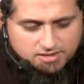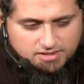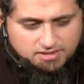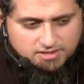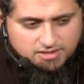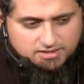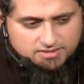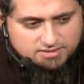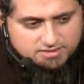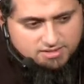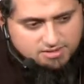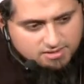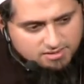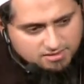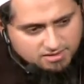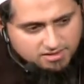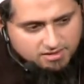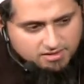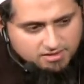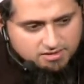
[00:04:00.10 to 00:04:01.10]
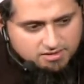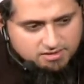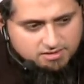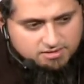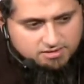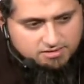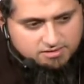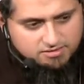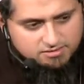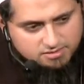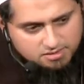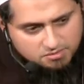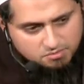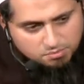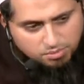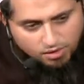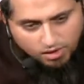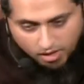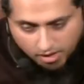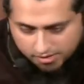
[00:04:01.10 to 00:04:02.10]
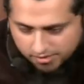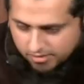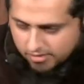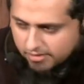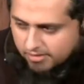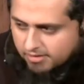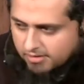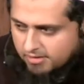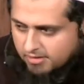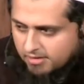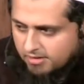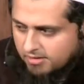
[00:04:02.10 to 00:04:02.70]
is to think, to ponder,